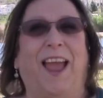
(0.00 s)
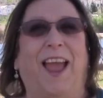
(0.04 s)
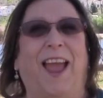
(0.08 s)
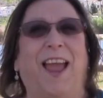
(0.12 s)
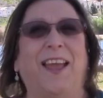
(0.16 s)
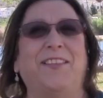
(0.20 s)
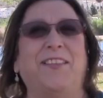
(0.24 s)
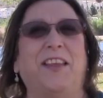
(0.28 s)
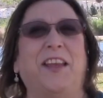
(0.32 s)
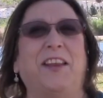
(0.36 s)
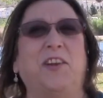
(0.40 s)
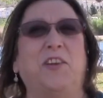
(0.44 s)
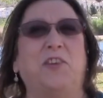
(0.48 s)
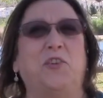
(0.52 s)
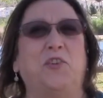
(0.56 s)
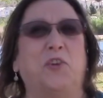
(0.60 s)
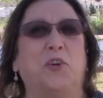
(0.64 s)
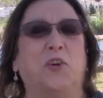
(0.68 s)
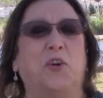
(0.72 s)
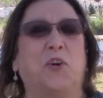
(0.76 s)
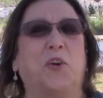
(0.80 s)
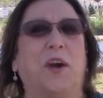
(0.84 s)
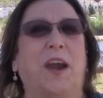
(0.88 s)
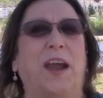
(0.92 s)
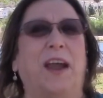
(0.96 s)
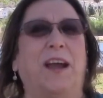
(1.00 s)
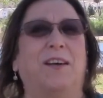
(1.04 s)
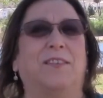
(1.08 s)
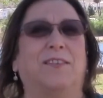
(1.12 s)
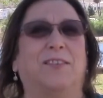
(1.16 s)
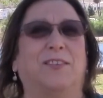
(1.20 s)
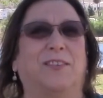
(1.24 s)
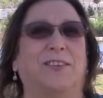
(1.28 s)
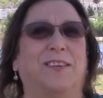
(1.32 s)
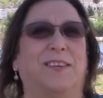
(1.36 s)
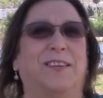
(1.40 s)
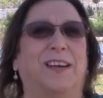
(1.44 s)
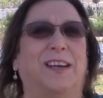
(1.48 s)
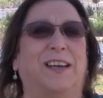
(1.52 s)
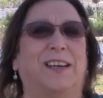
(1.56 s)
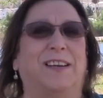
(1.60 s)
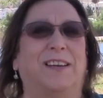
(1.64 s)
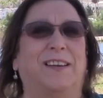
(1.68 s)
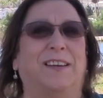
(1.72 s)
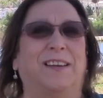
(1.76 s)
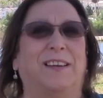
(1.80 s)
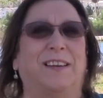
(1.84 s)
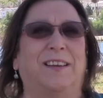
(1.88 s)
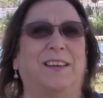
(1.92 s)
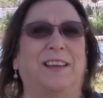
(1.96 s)
And then in your crown aura,
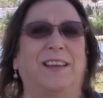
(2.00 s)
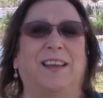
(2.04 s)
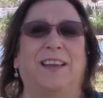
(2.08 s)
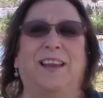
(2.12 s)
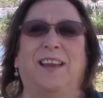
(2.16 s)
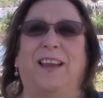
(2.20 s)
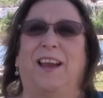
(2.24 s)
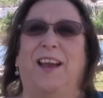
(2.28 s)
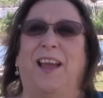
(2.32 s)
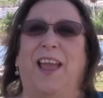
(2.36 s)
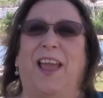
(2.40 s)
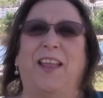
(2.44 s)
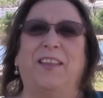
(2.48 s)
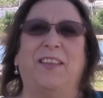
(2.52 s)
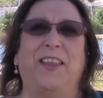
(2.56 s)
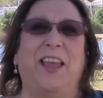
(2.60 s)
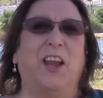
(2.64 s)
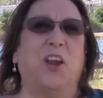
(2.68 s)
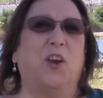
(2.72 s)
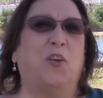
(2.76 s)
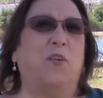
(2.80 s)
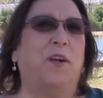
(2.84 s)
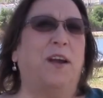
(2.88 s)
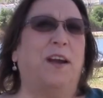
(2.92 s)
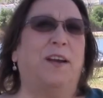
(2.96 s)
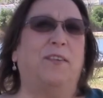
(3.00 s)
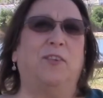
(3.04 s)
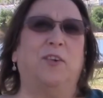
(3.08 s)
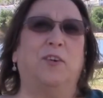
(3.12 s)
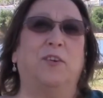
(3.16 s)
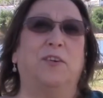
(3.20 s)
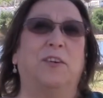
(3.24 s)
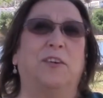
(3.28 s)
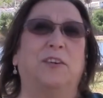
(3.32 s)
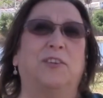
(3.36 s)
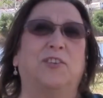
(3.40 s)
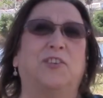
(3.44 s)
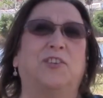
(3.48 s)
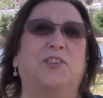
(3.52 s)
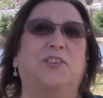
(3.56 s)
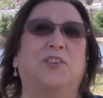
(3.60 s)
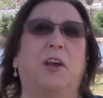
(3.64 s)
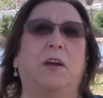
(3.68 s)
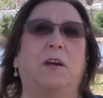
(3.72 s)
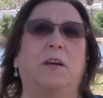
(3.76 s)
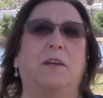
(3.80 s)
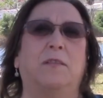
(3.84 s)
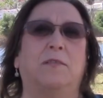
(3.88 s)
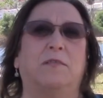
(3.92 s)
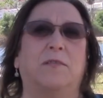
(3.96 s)
and that crown aura
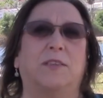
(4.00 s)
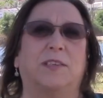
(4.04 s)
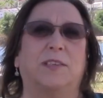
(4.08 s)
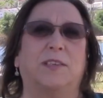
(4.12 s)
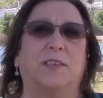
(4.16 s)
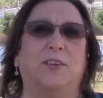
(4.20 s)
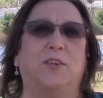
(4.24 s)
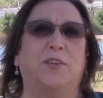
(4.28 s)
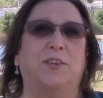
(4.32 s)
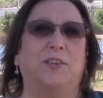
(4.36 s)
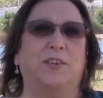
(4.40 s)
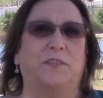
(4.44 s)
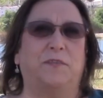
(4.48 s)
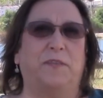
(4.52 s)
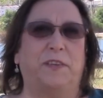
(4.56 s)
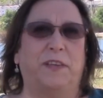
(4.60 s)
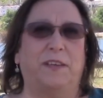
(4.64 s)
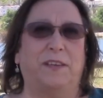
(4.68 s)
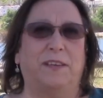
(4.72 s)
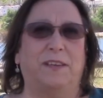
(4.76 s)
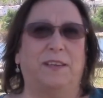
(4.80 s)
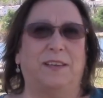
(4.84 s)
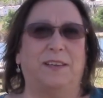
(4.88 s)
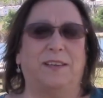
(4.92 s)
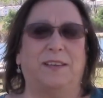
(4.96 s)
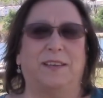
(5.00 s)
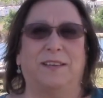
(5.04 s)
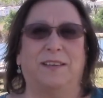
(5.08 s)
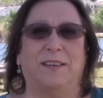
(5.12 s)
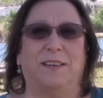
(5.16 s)
shows your divinity.